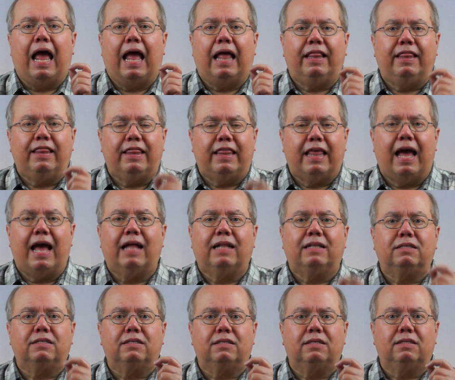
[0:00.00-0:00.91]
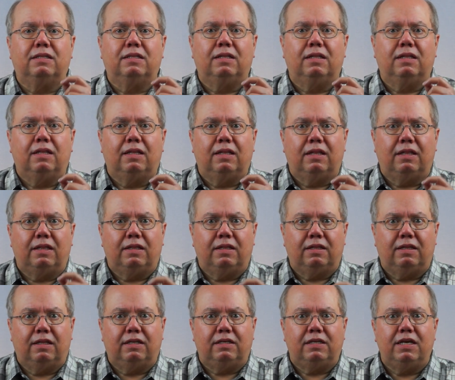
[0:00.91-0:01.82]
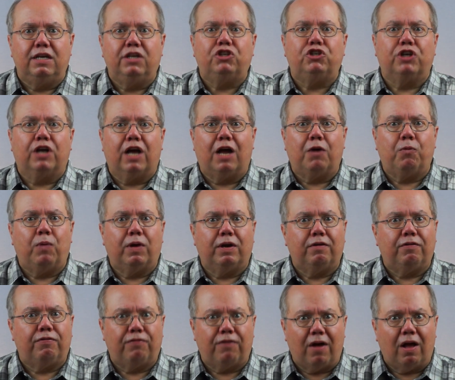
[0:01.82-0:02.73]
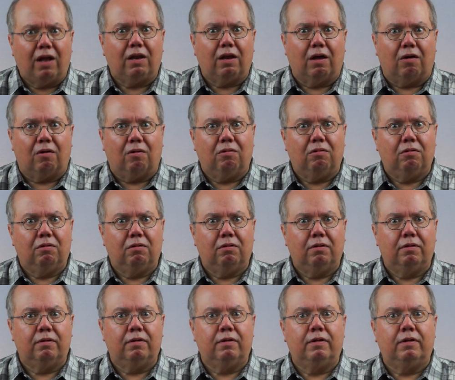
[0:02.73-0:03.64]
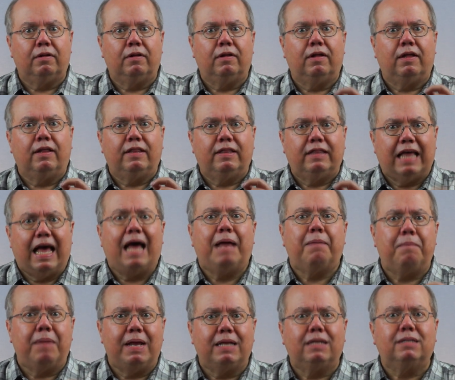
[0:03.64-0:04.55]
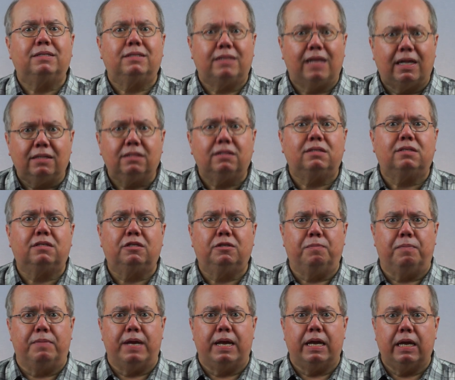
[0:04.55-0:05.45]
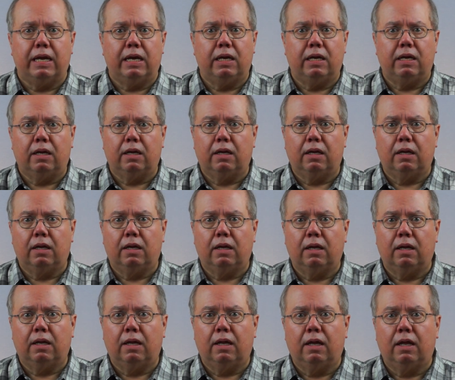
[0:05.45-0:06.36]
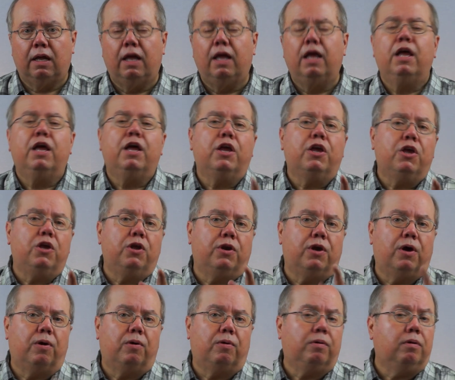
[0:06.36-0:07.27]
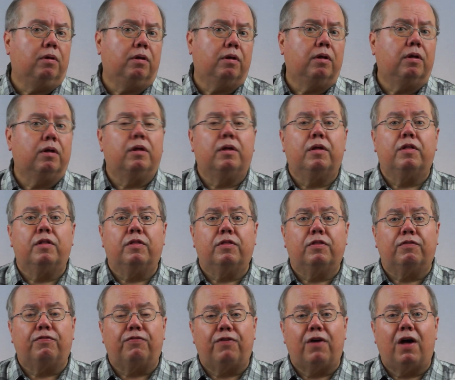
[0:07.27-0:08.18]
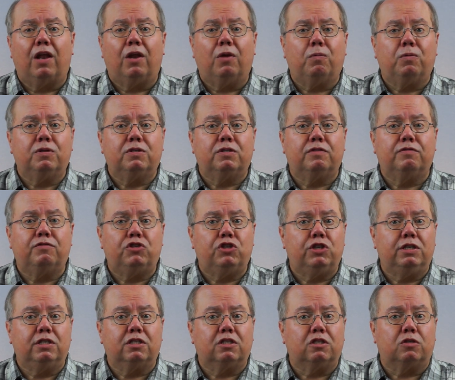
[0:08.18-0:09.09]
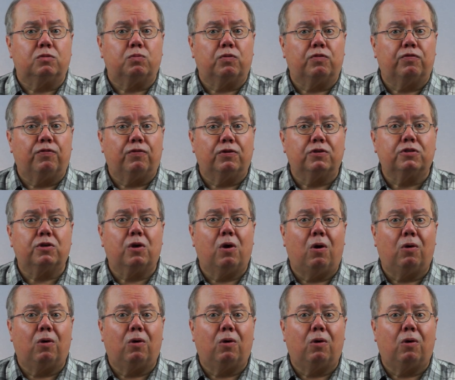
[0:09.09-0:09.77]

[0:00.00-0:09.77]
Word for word: And that's the teaching I want to follow. That makes sense to me. You know, the followers of Jesus were first